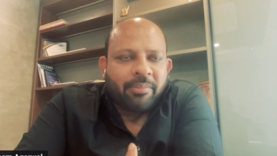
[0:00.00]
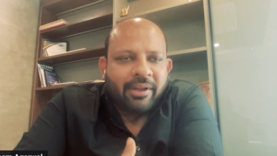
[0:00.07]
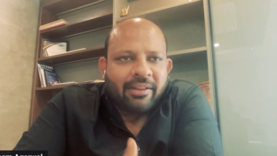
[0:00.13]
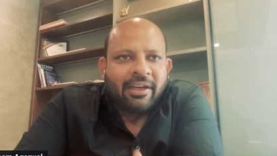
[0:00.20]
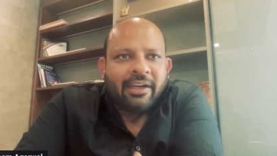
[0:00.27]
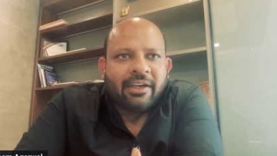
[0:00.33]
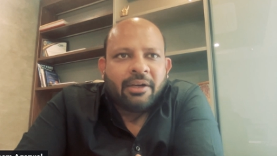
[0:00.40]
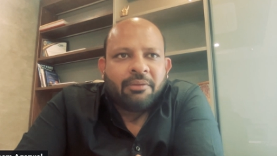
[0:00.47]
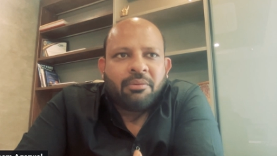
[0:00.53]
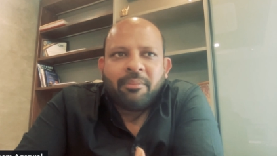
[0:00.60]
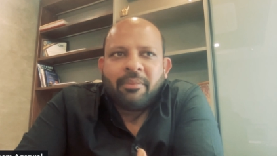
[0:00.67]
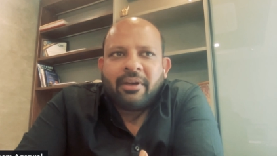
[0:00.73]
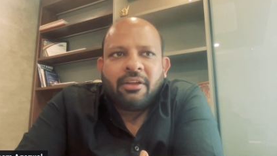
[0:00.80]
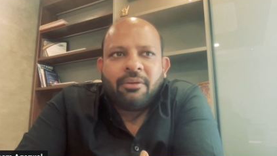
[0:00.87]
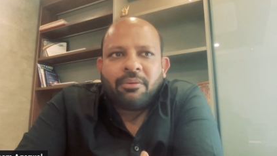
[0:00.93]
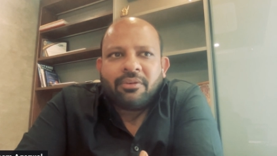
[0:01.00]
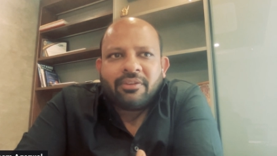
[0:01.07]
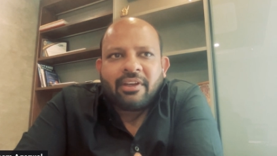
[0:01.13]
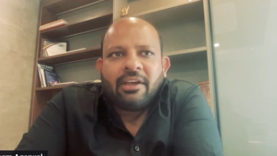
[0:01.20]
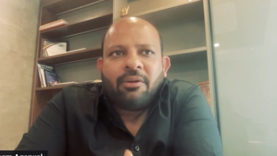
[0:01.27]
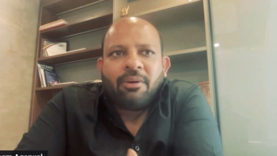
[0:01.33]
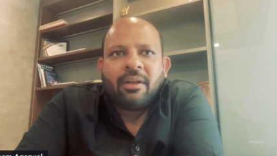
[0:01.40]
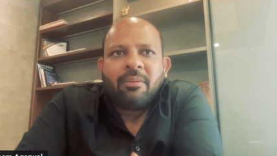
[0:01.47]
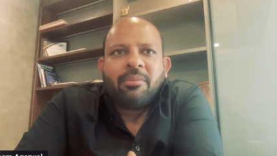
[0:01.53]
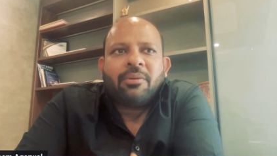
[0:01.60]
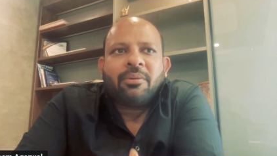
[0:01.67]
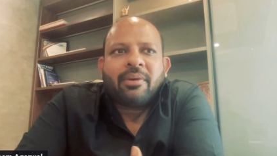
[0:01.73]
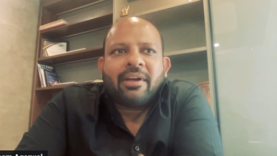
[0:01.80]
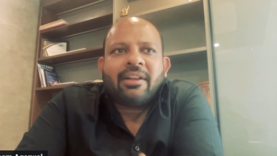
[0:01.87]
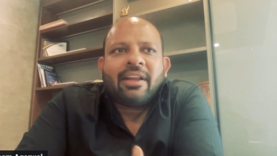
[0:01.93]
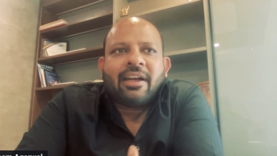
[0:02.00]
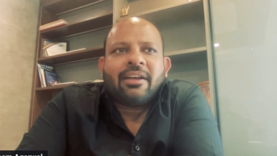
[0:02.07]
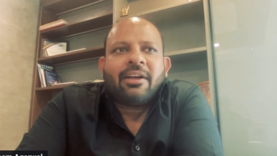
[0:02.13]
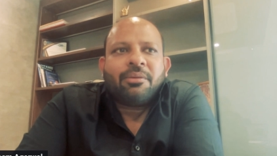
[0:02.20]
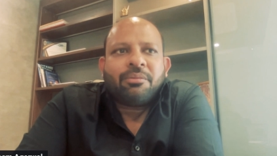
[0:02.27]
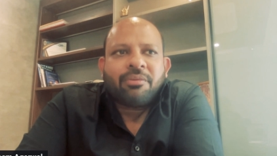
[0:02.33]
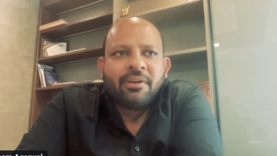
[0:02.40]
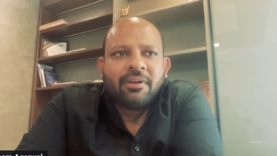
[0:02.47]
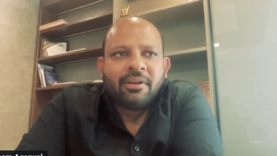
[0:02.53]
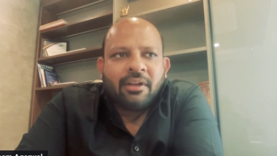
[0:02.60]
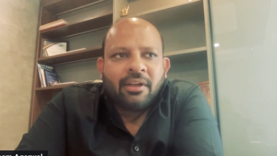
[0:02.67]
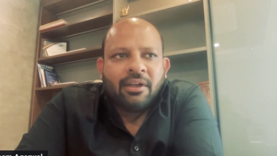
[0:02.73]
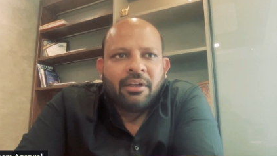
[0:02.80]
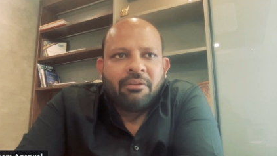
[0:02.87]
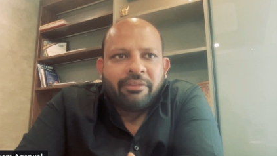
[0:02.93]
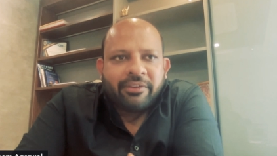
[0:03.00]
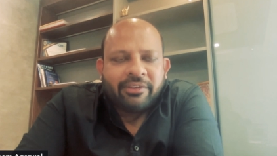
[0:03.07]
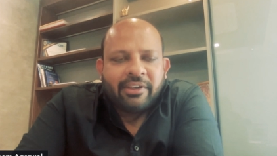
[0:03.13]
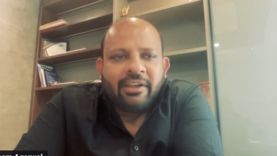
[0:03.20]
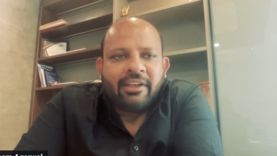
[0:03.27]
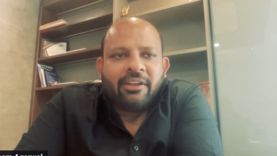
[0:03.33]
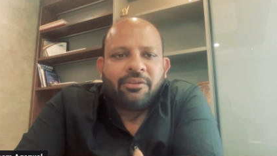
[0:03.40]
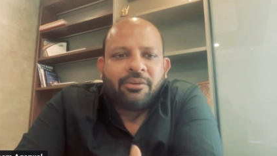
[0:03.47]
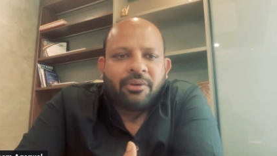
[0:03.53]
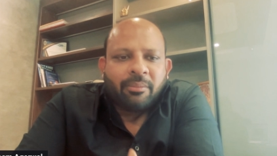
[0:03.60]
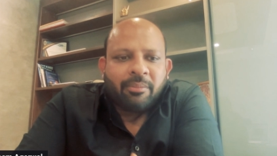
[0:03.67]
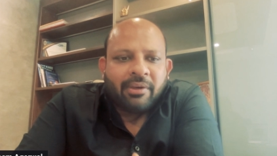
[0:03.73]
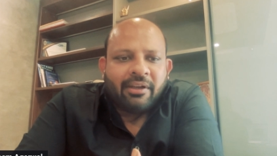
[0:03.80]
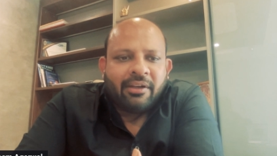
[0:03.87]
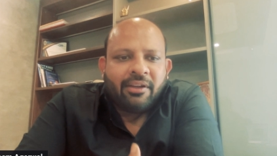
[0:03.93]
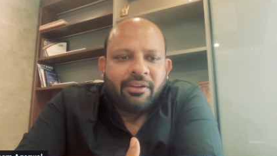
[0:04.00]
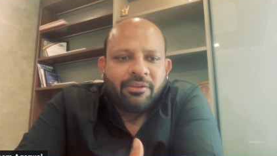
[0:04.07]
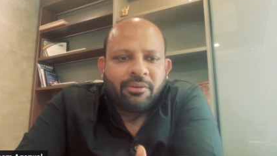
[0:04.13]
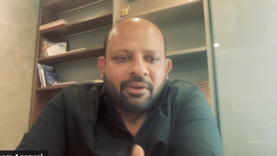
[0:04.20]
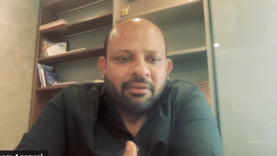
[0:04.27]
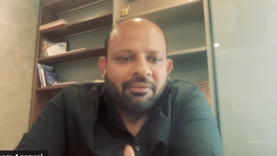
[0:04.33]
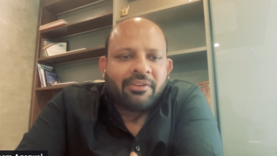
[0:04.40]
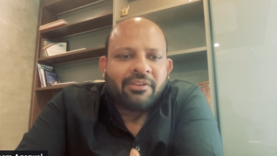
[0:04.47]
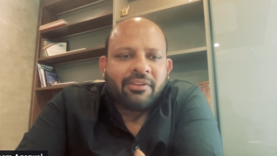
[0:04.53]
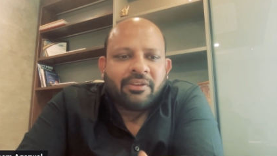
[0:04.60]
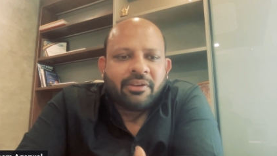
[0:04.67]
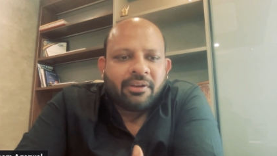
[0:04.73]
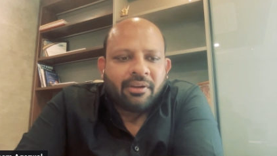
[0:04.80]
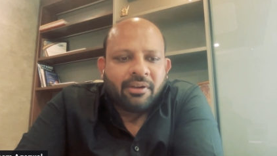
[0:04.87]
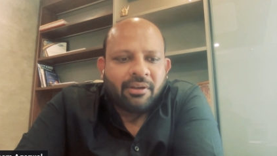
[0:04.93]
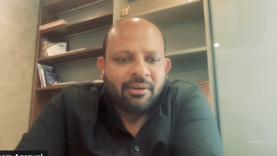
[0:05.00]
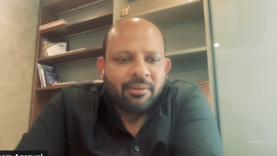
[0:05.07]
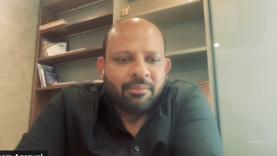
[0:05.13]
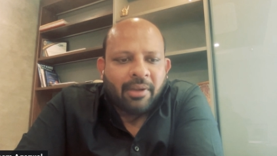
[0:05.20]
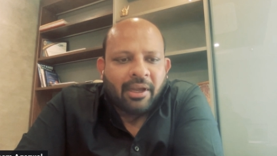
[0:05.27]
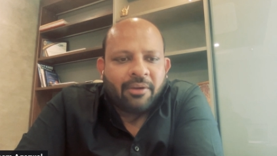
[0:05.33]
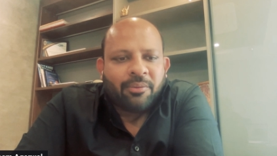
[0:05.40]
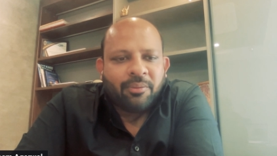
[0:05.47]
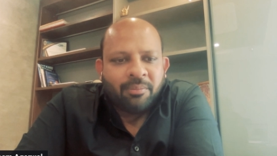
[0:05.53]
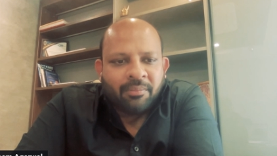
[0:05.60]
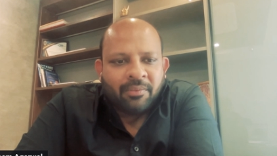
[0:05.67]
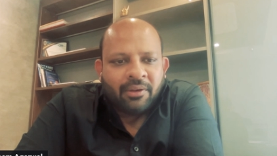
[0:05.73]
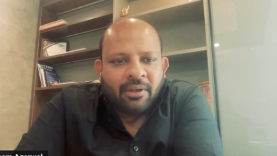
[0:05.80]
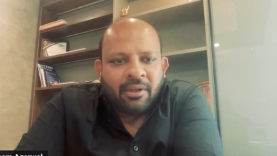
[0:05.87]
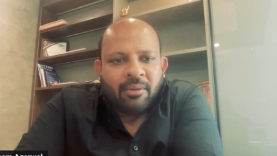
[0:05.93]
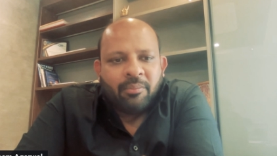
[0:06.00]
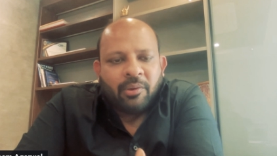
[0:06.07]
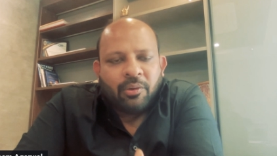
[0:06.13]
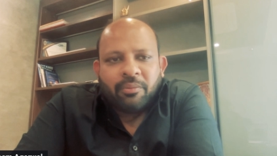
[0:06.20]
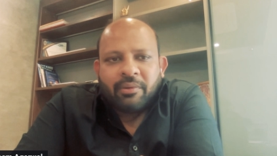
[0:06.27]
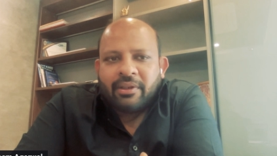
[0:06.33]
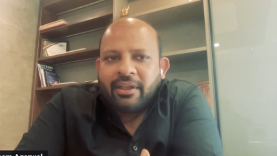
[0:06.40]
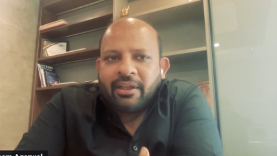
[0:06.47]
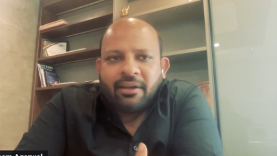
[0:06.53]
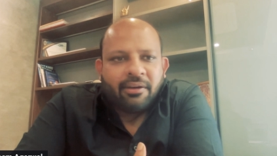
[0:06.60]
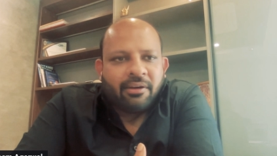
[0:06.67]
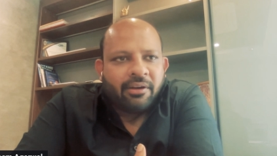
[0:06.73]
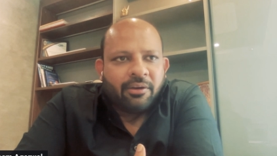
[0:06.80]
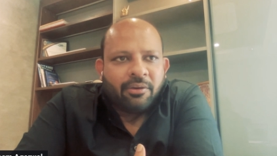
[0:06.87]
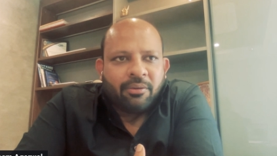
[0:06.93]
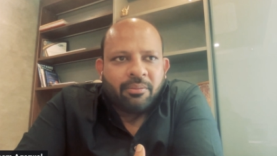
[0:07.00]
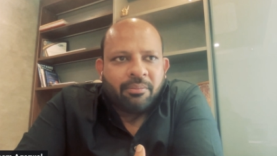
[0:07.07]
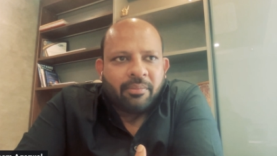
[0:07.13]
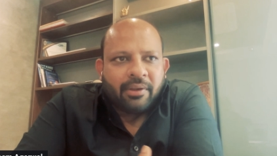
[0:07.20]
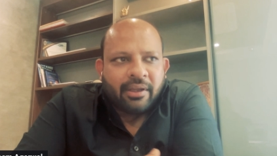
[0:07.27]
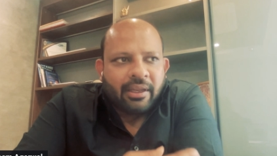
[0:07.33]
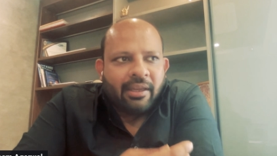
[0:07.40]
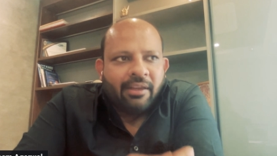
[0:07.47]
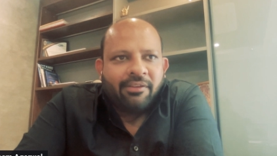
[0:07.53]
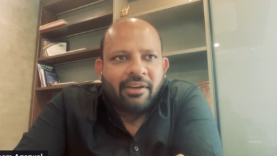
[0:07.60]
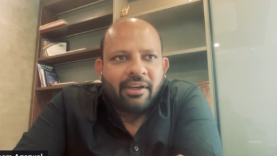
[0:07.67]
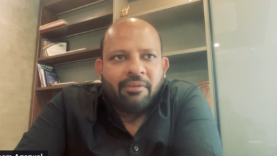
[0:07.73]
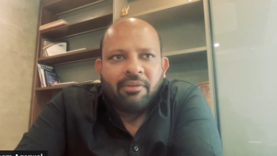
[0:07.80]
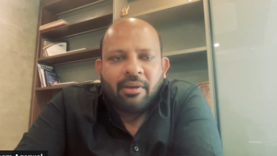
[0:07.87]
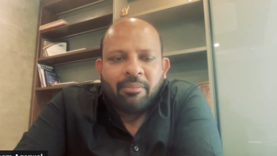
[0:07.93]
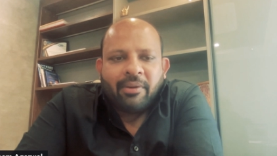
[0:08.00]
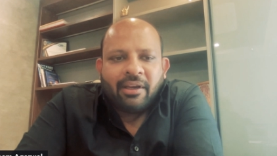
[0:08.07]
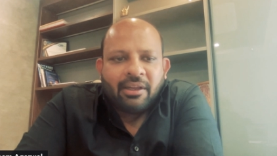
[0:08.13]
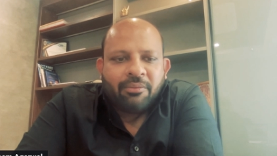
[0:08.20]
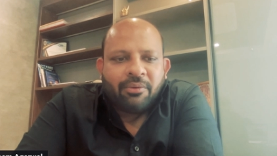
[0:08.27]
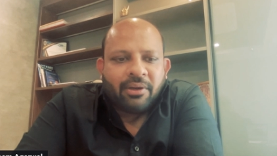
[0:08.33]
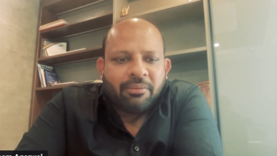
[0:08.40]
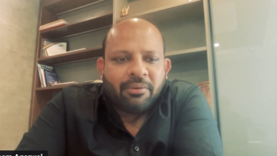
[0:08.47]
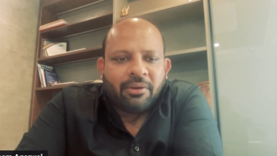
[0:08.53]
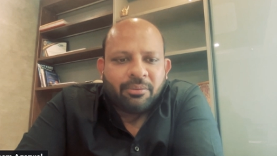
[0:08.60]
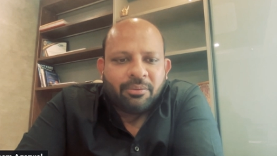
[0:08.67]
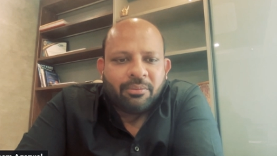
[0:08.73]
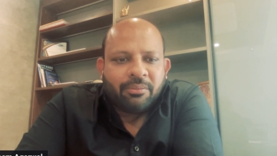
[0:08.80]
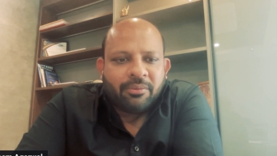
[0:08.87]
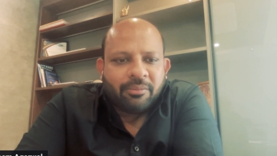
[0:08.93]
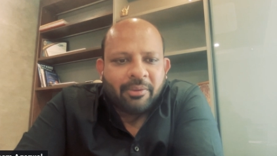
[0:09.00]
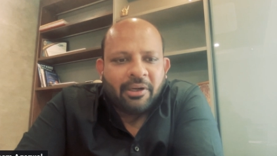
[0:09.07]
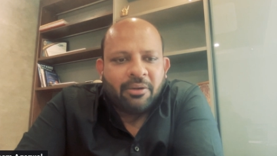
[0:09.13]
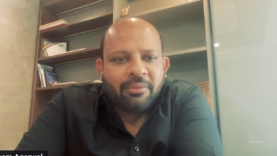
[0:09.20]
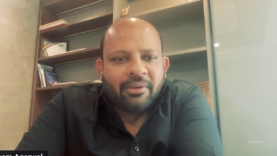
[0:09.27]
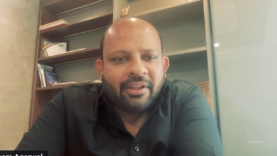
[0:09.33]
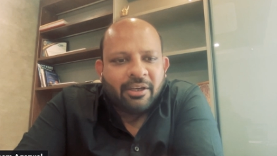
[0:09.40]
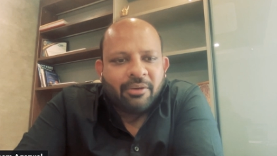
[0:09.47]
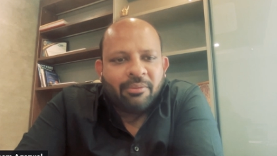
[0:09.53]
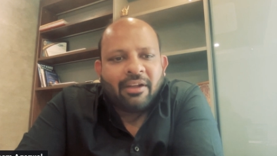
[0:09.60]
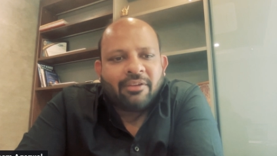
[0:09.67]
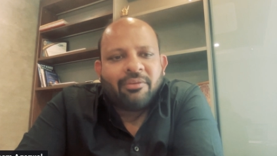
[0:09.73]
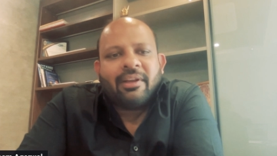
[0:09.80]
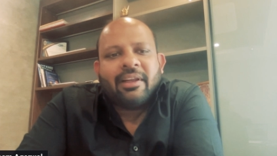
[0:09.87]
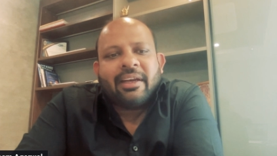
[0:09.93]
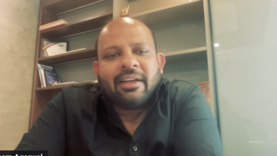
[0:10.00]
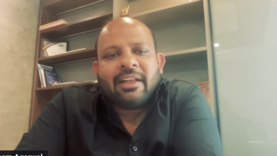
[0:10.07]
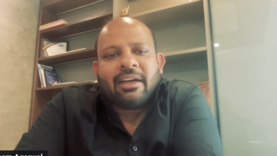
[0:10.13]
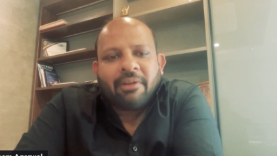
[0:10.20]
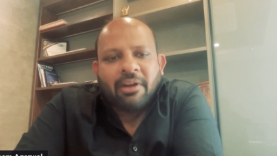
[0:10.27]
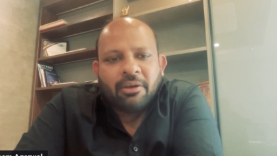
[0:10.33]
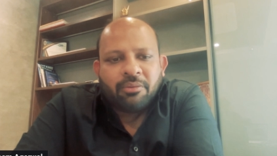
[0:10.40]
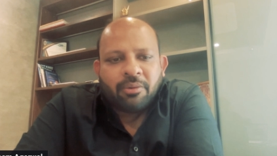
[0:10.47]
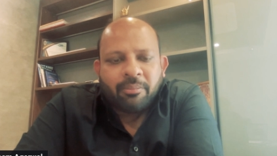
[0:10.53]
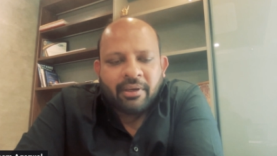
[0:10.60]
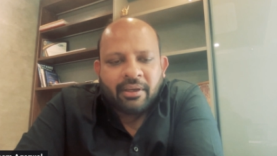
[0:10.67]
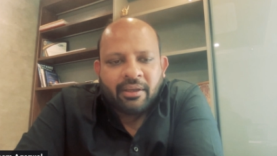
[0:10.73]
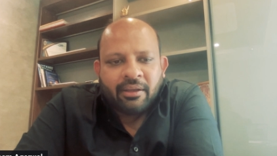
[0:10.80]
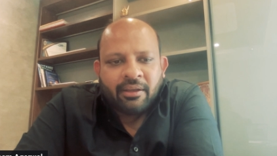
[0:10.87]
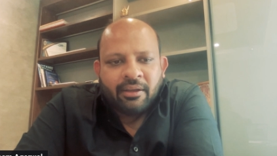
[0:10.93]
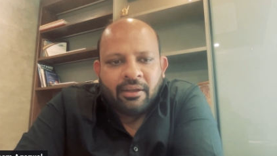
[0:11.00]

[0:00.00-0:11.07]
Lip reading: pay that kind of money, you are still not able to get that kind of facilities or amenities or infrastructure back home. But over there, each and every penny, whatever you spend over there, you actually get that value for money.